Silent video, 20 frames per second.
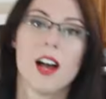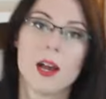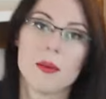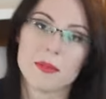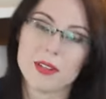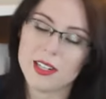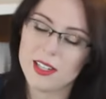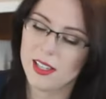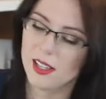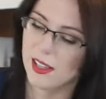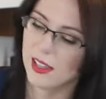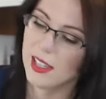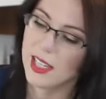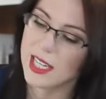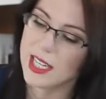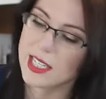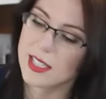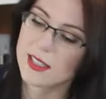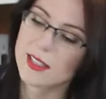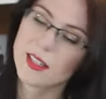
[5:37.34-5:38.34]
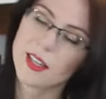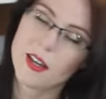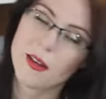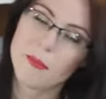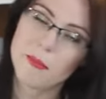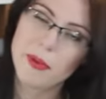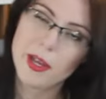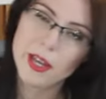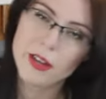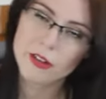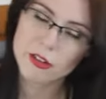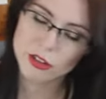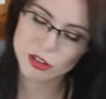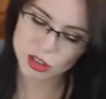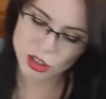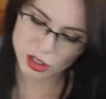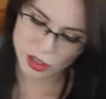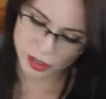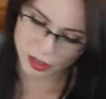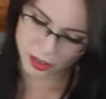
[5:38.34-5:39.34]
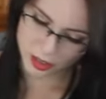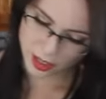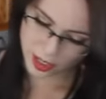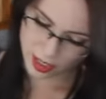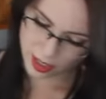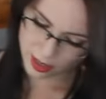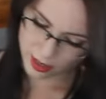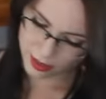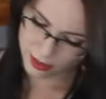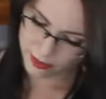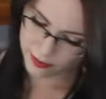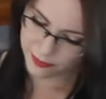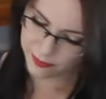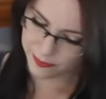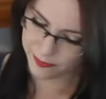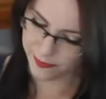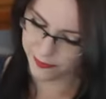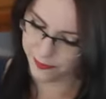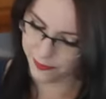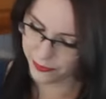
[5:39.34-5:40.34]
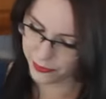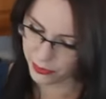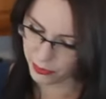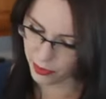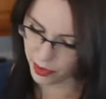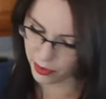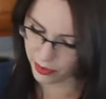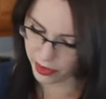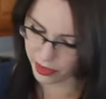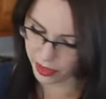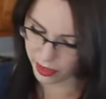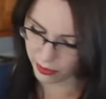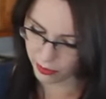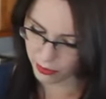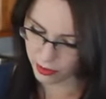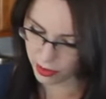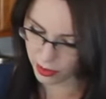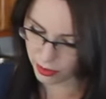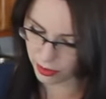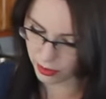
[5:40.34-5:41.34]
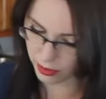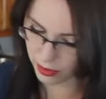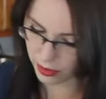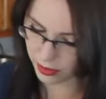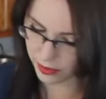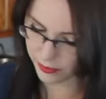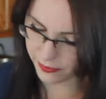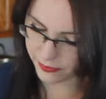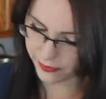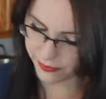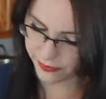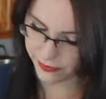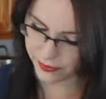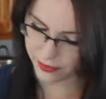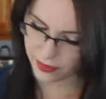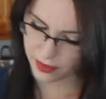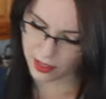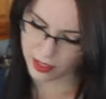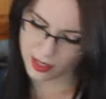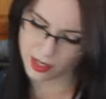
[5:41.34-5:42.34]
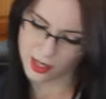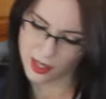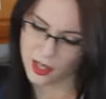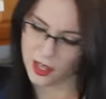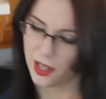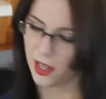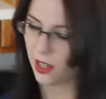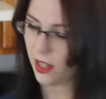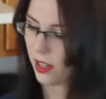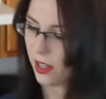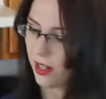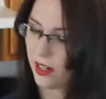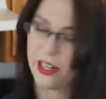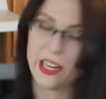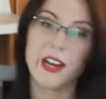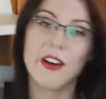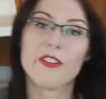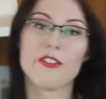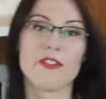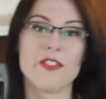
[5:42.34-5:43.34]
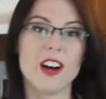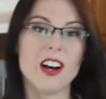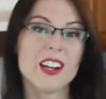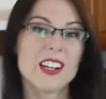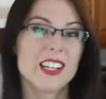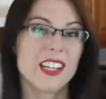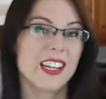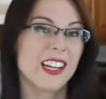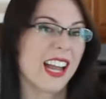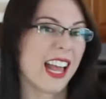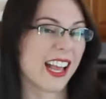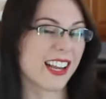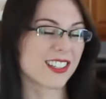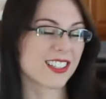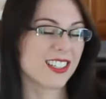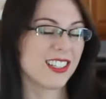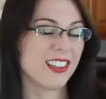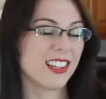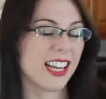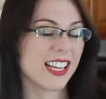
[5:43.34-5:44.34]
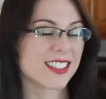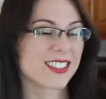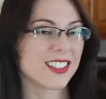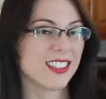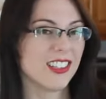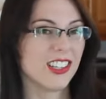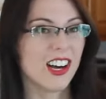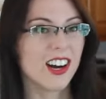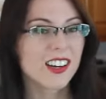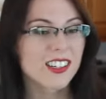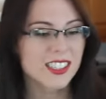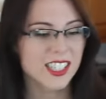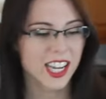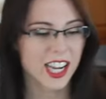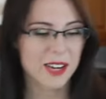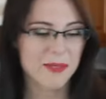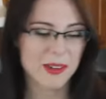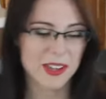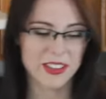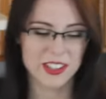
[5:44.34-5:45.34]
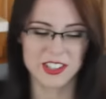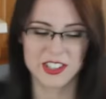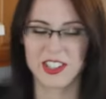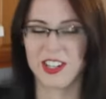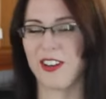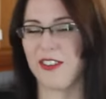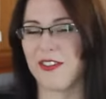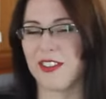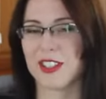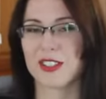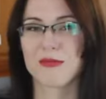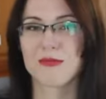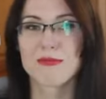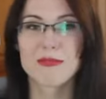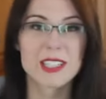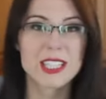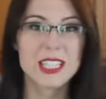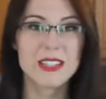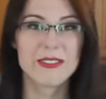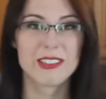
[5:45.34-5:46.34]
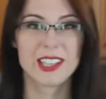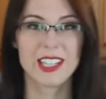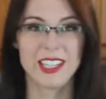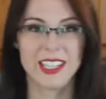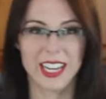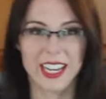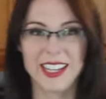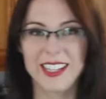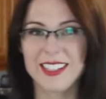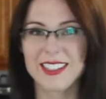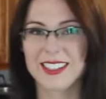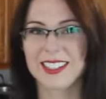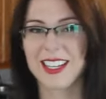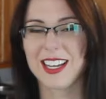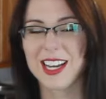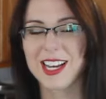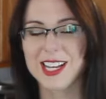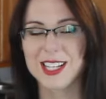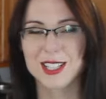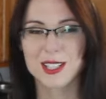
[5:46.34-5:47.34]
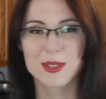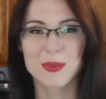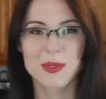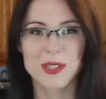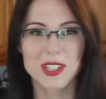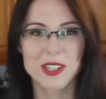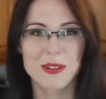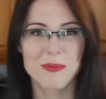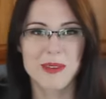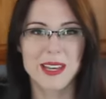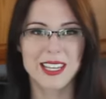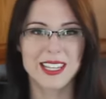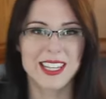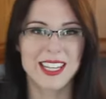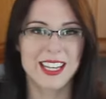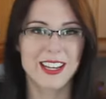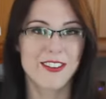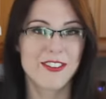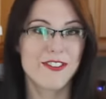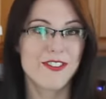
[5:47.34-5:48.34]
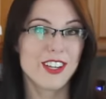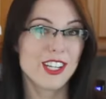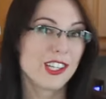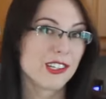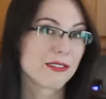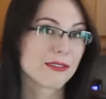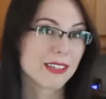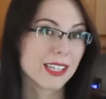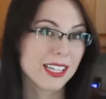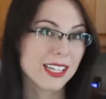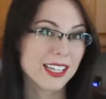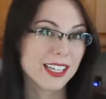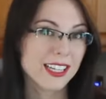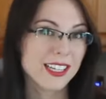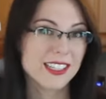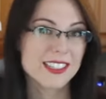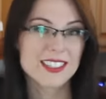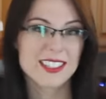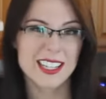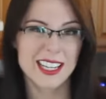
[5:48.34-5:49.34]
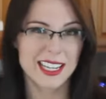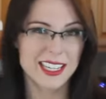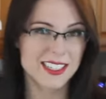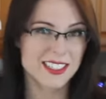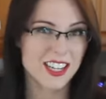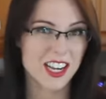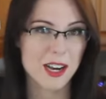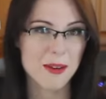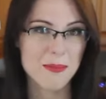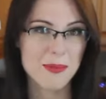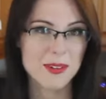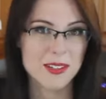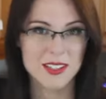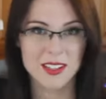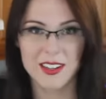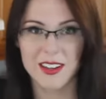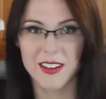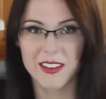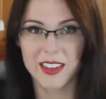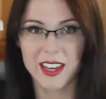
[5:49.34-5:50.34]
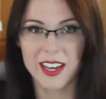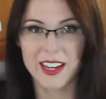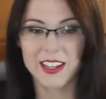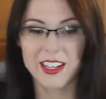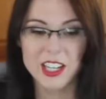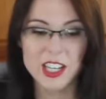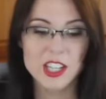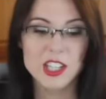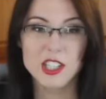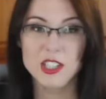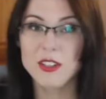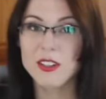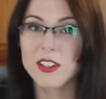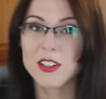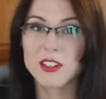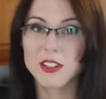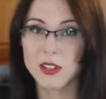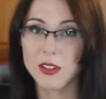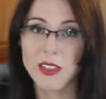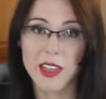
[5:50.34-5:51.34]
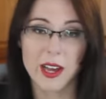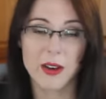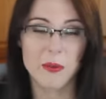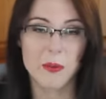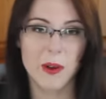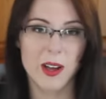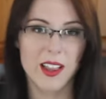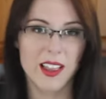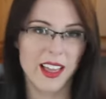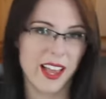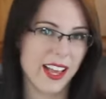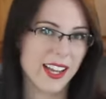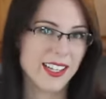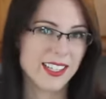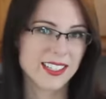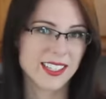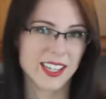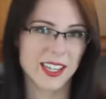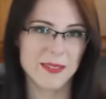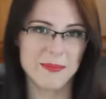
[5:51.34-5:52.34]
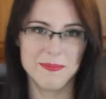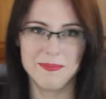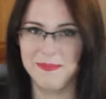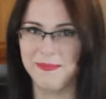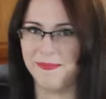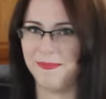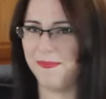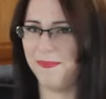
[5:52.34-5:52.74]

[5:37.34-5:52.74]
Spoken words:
I'm gonna lay some powdered sugar down where we're gonna roll. Now, fondant actually lasts a long time on the shelf. It's really, really nice. So when you're making figurines, cake toppers, and all that, you can do that well ahead of time.